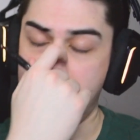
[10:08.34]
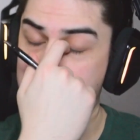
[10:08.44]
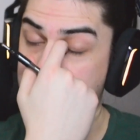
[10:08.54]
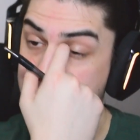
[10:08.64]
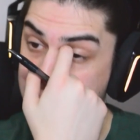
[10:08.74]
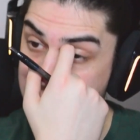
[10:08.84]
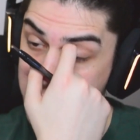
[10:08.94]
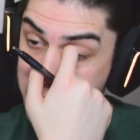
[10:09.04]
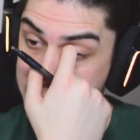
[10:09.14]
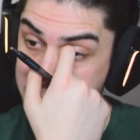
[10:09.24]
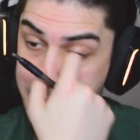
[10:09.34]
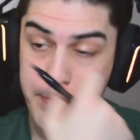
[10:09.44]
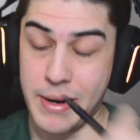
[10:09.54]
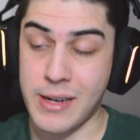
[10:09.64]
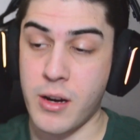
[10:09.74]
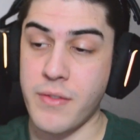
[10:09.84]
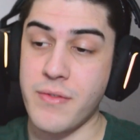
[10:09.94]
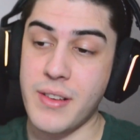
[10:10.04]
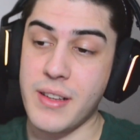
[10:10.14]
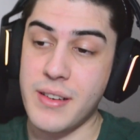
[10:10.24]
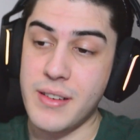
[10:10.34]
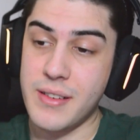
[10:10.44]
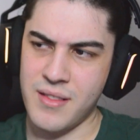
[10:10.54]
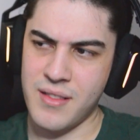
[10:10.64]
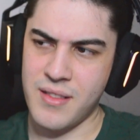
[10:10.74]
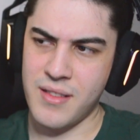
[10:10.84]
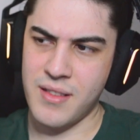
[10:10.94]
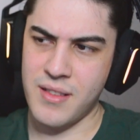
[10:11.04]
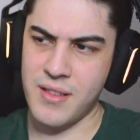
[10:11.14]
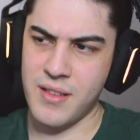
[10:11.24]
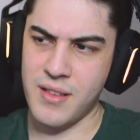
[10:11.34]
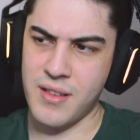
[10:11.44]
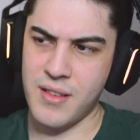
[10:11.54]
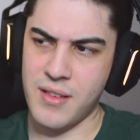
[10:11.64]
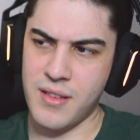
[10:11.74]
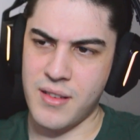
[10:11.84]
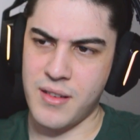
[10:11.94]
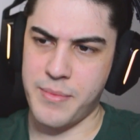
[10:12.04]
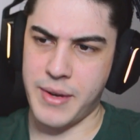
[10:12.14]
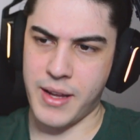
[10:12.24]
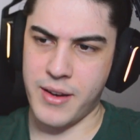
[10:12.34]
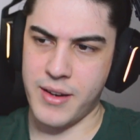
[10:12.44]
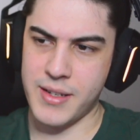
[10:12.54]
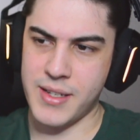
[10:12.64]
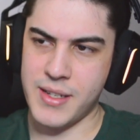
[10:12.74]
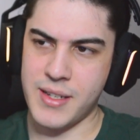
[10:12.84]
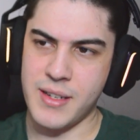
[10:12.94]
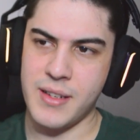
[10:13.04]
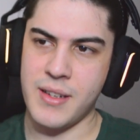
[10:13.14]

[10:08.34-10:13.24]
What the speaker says: Did you at least get a good buck off of it? Harvest, oh my gosh.